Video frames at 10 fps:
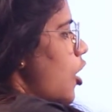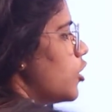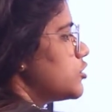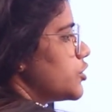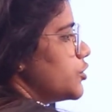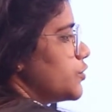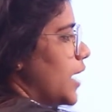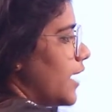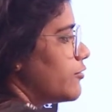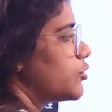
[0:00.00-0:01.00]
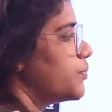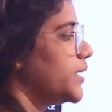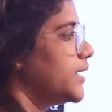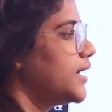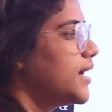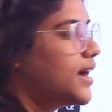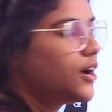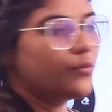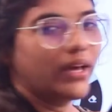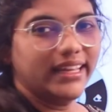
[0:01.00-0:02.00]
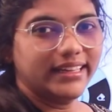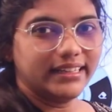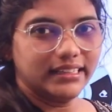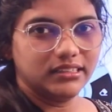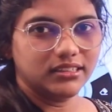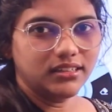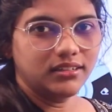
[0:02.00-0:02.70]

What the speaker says: Also, you have to be very clear